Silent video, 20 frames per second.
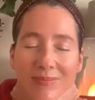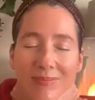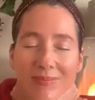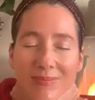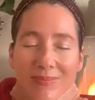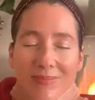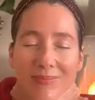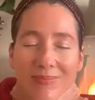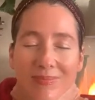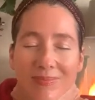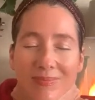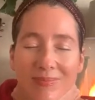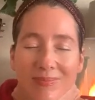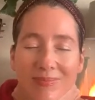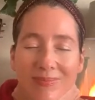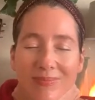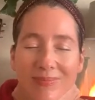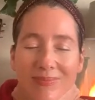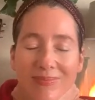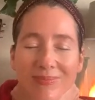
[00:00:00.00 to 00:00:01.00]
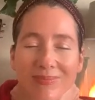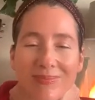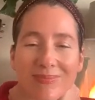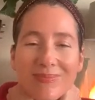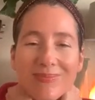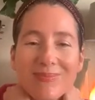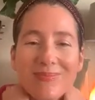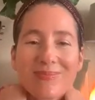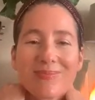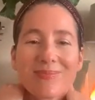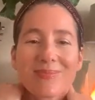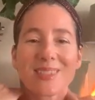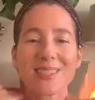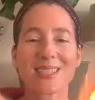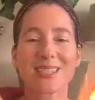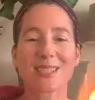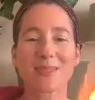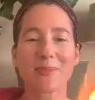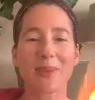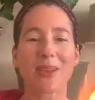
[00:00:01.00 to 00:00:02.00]
It
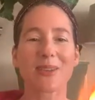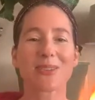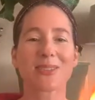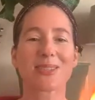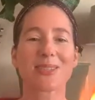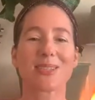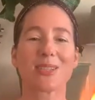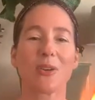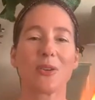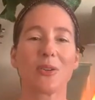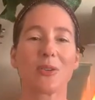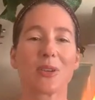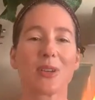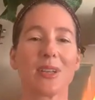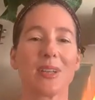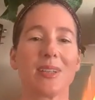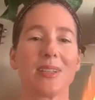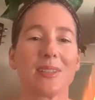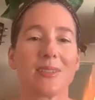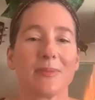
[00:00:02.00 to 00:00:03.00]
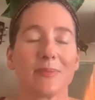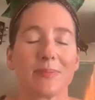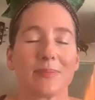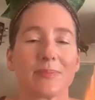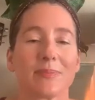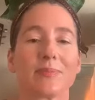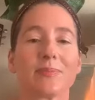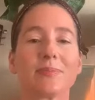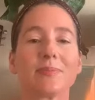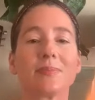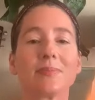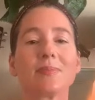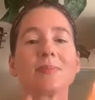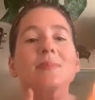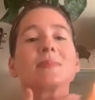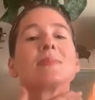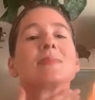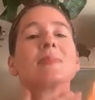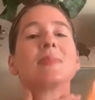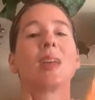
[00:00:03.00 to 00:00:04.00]
smells so good.
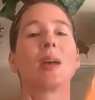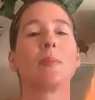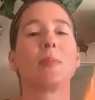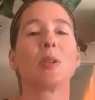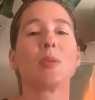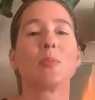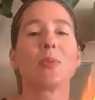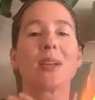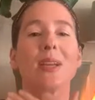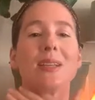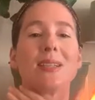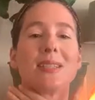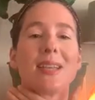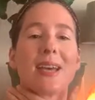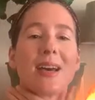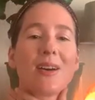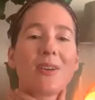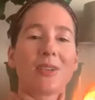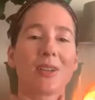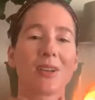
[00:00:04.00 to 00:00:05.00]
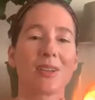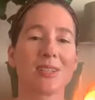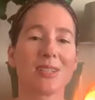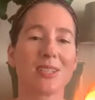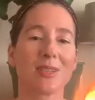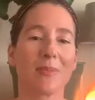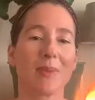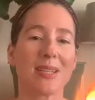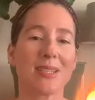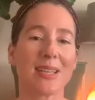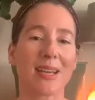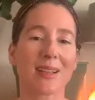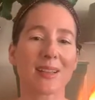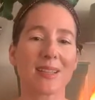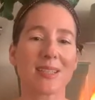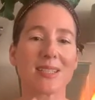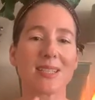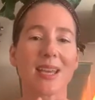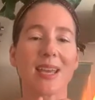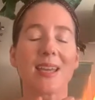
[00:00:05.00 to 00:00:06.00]
I'm going to bring it down onto my
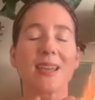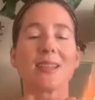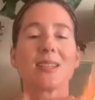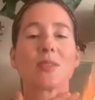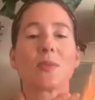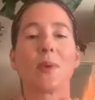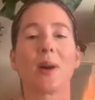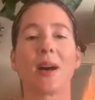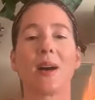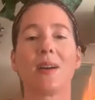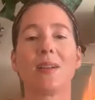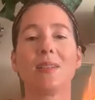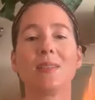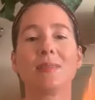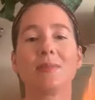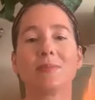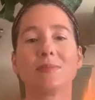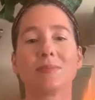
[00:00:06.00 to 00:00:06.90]
décolleté as well.